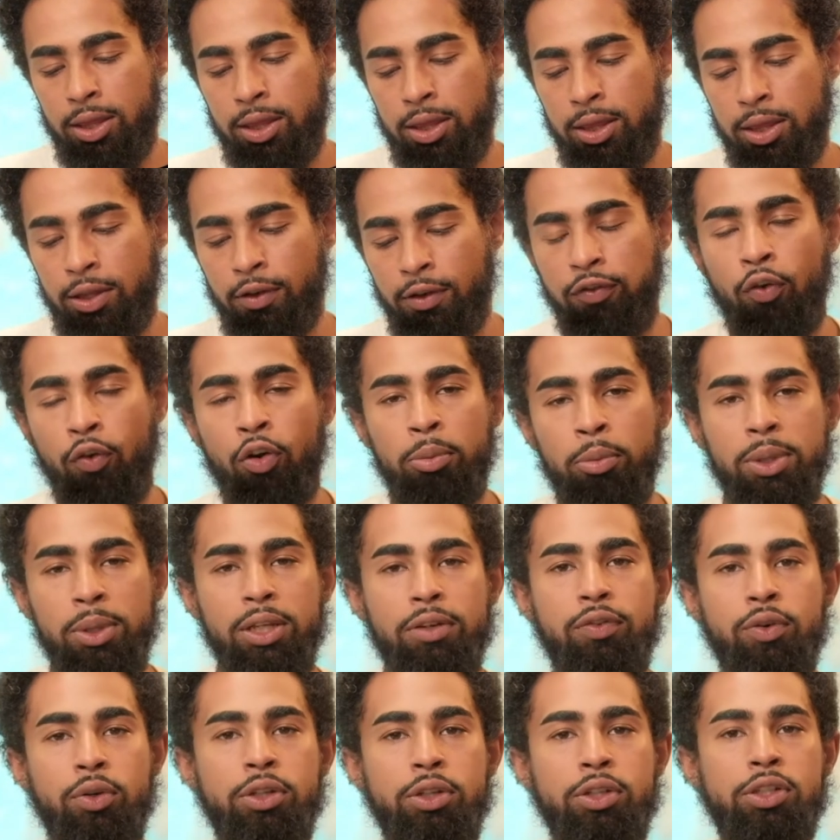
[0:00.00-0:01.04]
the formula
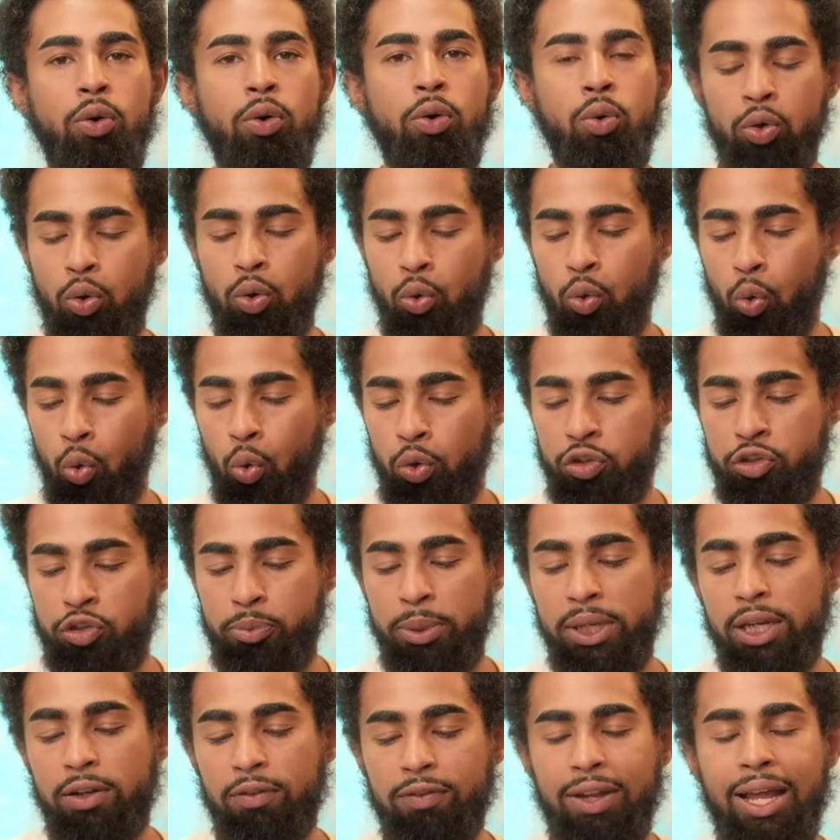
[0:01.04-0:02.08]
for the or
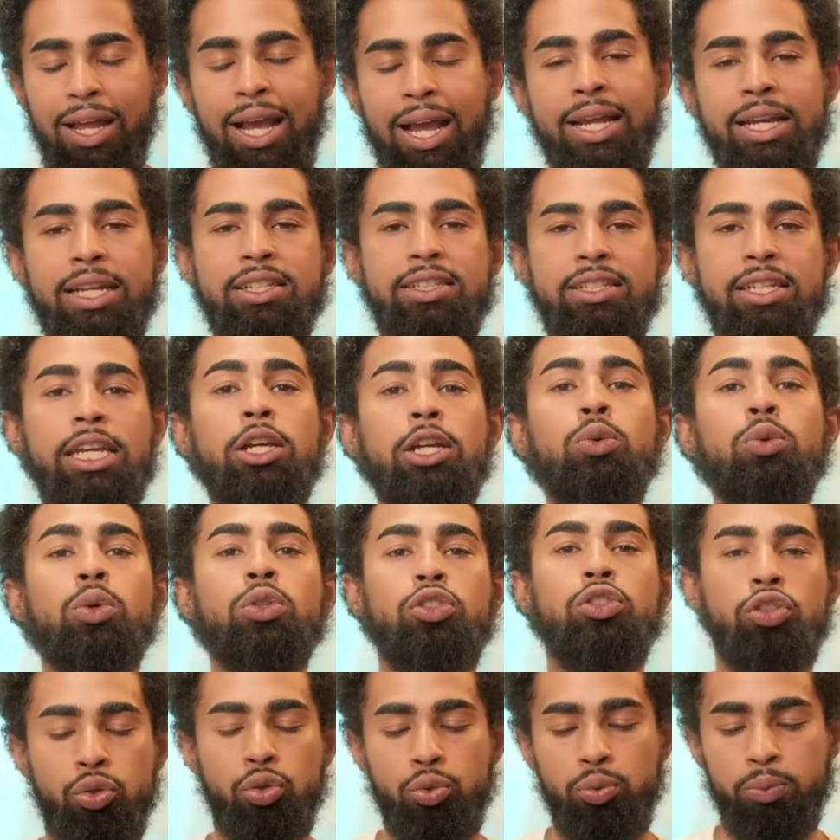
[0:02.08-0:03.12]
speed of light is equal
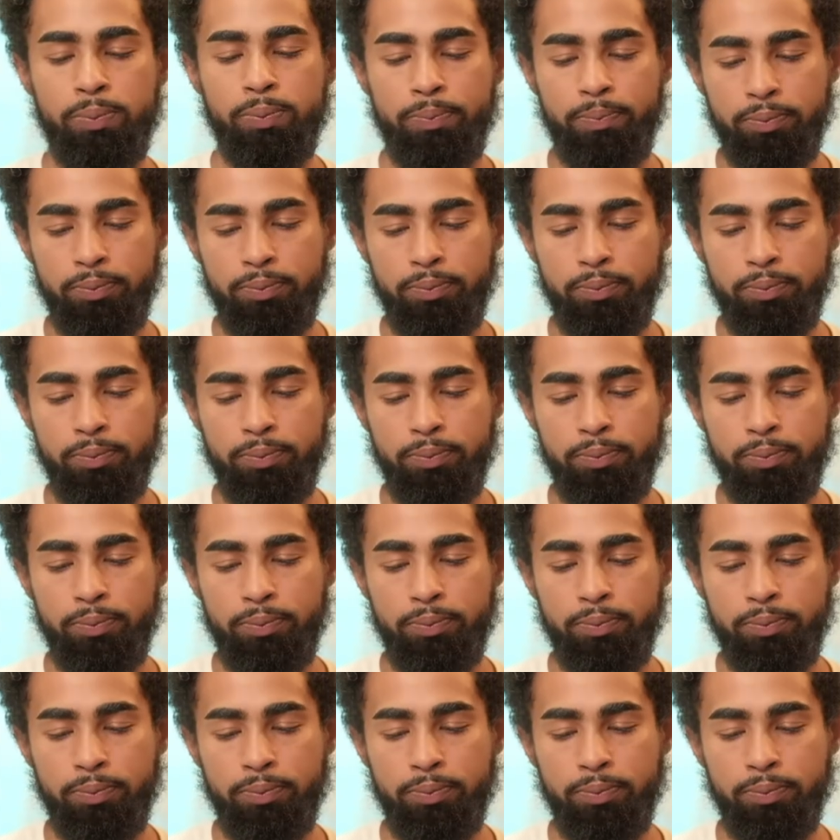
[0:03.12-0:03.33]
to